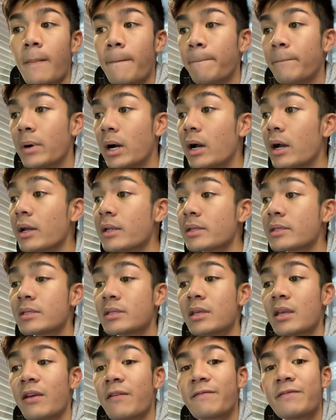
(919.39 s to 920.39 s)

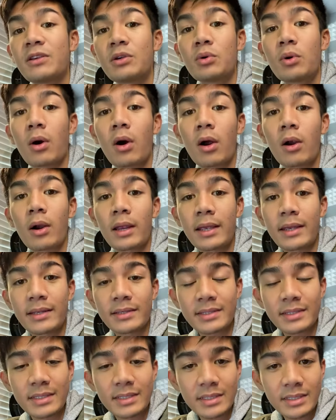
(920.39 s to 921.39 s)
but if you are
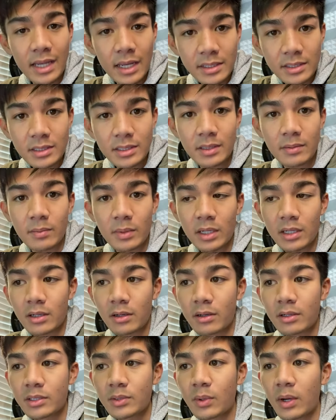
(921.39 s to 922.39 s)
in
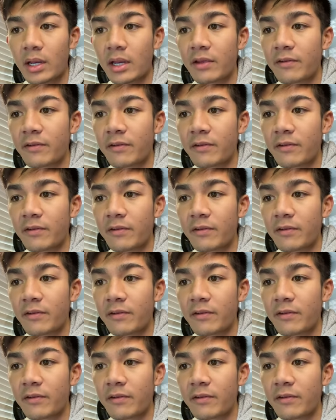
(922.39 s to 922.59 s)
centimeters, right?